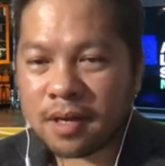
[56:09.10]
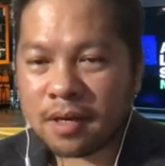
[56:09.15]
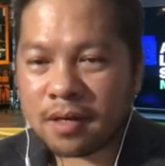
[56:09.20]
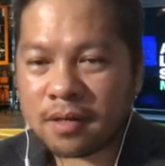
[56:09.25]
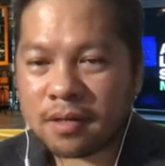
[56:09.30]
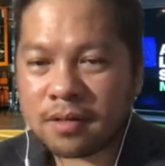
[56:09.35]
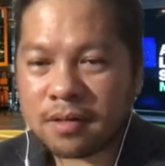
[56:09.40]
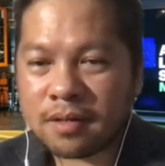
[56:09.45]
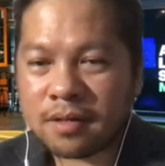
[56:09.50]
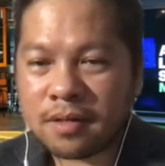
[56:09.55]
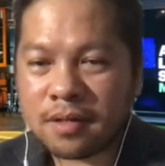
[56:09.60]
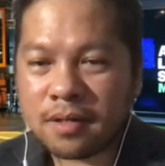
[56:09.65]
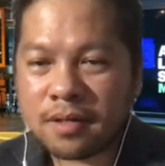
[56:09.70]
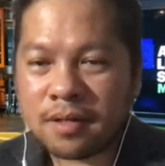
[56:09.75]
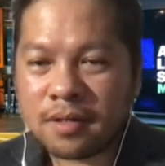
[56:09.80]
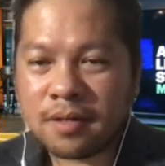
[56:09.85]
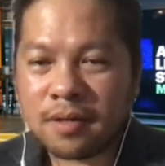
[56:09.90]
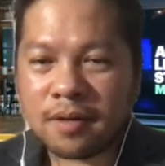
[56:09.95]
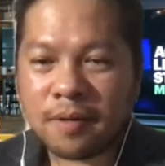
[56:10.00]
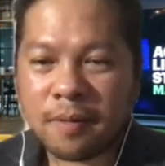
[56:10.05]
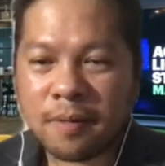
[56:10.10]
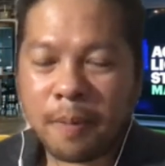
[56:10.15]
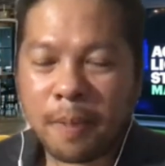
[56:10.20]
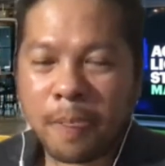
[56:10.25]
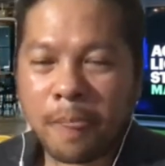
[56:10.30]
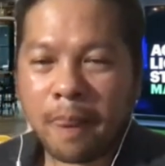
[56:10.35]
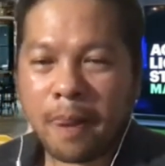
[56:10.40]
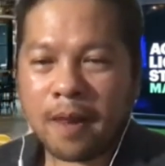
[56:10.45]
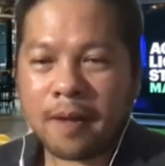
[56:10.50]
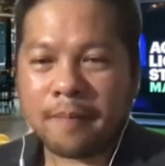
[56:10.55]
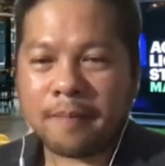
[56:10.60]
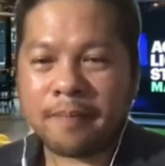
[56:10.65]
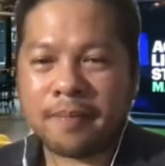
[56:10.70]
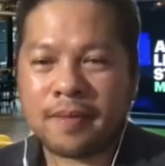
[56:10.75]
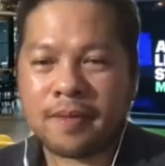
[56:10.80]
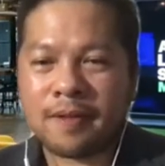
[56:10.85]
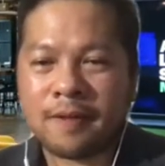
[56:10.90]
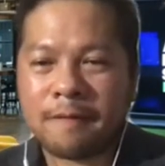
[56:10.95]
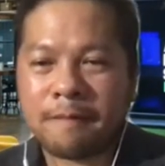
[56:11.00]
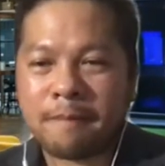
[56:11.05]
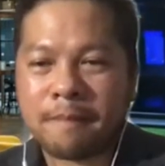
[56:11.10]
Jay, maybe you can take a different question from that.